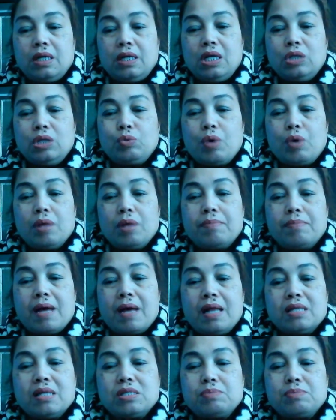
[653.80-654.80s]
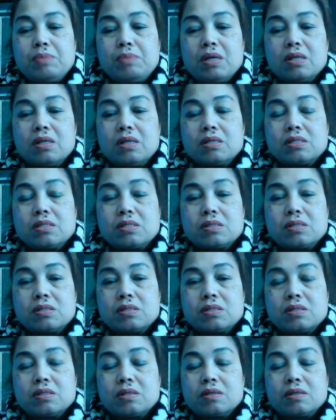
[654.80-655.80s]
Eat well-balanced
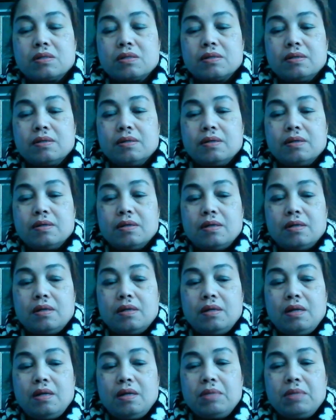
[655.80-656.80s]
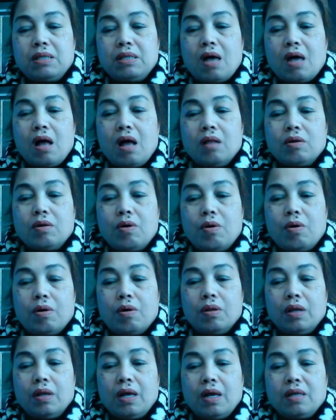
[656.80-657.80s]
meals. Limit
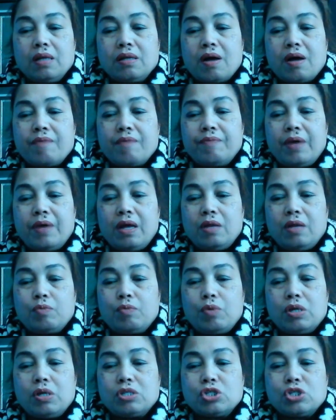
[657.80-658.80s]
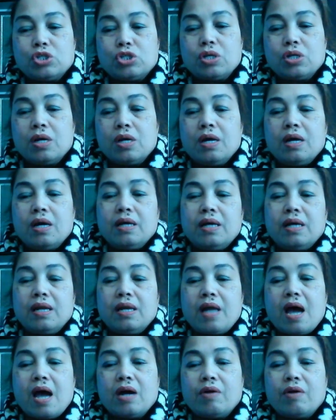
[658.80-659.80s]
alcohol and caffeine, which
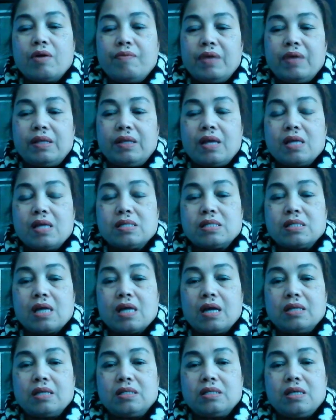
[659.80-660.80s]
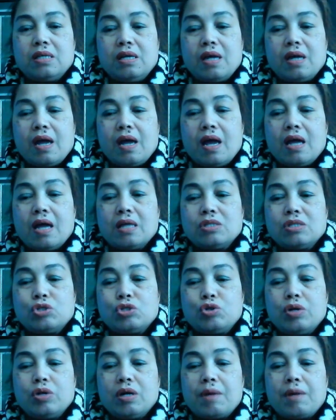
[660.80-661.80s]
can aggravate anxiety and
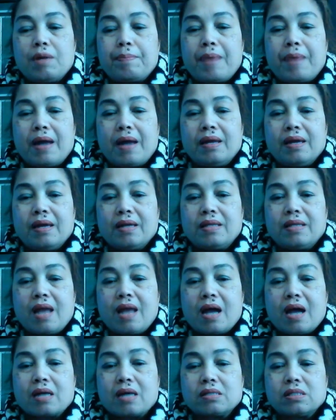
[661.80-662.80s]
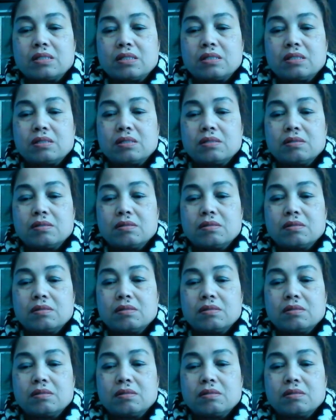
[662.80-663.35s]
trigger panic attacks.